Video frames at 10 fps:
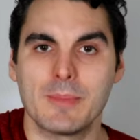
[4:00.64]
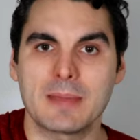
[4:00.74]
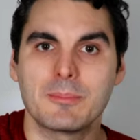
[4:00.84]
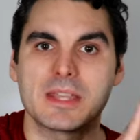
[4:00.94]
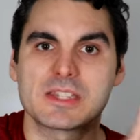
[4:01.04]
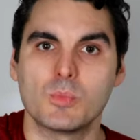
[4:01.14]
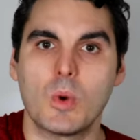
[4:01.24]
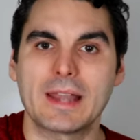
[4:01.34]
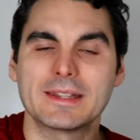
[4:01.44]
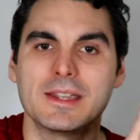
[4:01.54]
main beats
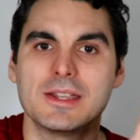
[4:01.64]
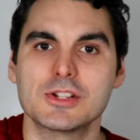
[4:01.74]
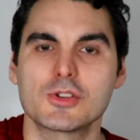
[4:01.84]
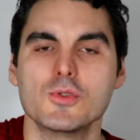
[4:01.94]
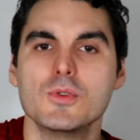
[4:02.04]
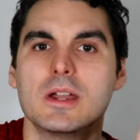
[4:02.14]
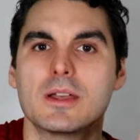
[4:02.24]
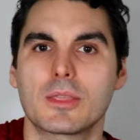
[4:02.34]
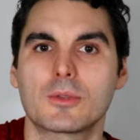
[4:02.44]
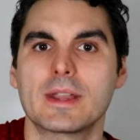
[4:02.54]
one, two,
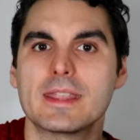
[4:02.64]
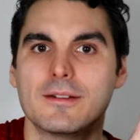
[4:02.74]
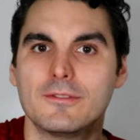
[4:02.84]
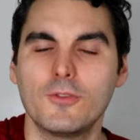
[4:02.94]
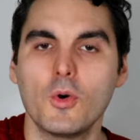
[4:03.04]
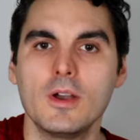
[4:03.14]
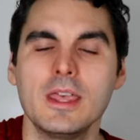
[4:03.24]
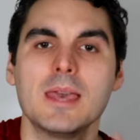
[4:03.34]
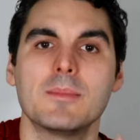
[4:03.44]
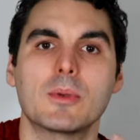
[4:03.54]
three, four,
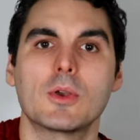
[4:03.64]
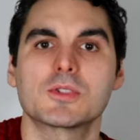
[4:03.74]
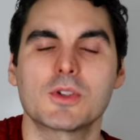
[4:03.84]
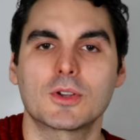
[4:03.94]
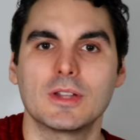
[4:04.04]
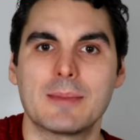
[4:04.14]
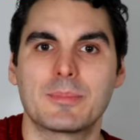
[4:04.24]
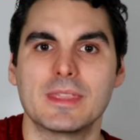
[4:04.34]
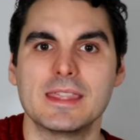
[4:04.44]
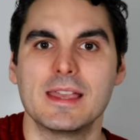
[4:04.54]
but we also clap
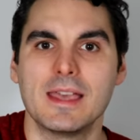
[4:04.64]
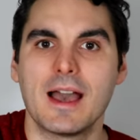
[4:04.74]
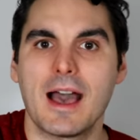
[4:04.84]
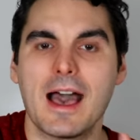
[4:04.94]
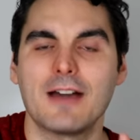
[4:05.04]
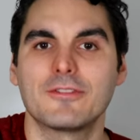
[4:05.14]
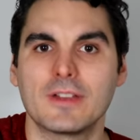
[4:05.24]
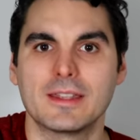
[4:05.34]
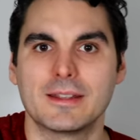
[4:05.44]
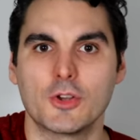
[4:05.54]
the half
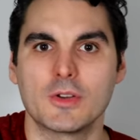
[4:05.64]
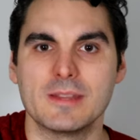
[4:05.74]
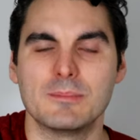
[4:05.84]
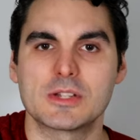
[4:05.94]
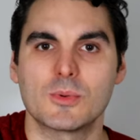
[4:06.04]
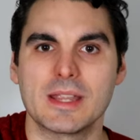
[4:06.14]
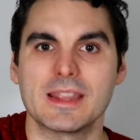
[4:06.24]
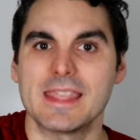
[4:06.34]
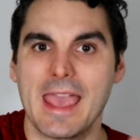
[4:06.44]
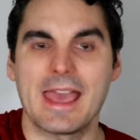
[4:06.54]
note in between
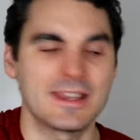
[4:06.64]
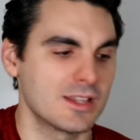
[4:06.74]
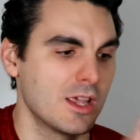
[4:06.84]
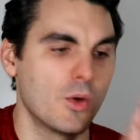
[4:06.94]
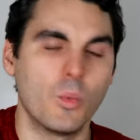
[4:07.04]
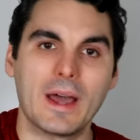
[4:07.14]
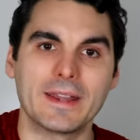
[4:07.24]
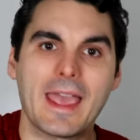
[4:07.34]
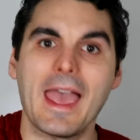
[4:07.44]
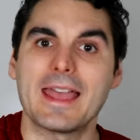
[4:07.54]
the and.
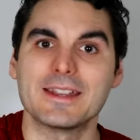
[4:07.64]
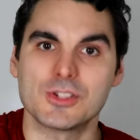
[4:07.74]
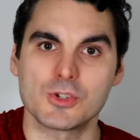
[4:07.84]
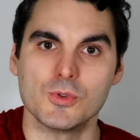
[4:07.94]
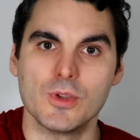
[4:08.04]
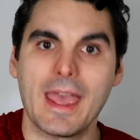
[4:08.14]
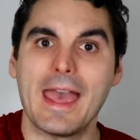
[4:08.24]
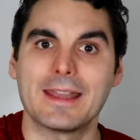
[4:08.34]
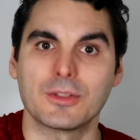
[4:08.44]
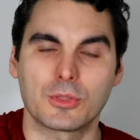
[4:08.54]
One and two
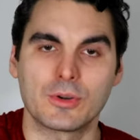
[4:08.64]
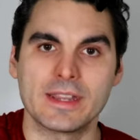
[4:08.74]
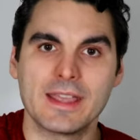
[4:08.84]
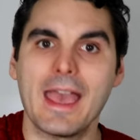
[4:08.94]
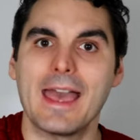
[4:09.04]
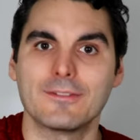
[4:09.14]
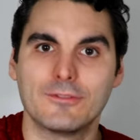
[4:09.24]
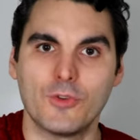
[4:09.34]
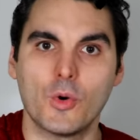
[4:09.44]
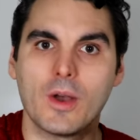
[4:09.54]
and three and
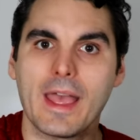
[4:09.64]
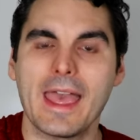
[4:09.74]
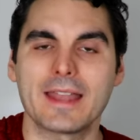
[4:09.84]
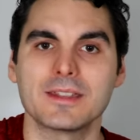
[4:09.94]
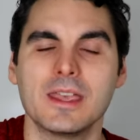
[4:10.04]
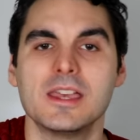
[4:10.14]
four and.